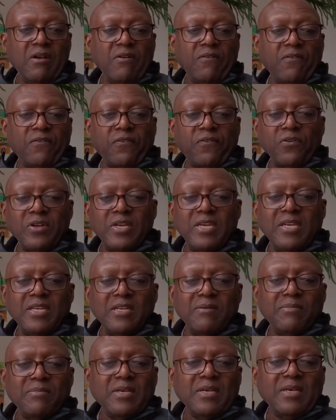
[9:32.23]

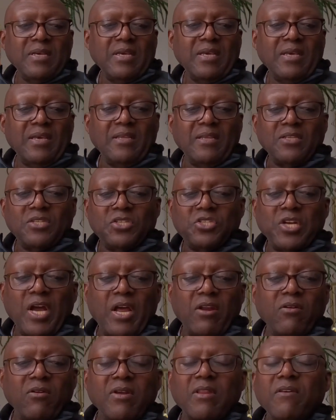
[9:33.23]
freed in
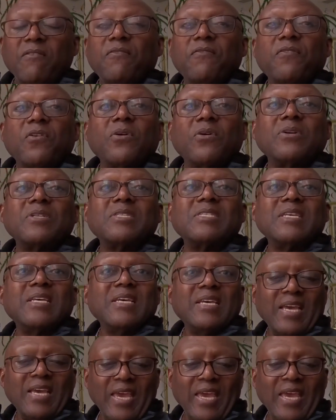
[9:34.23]
January the 1st,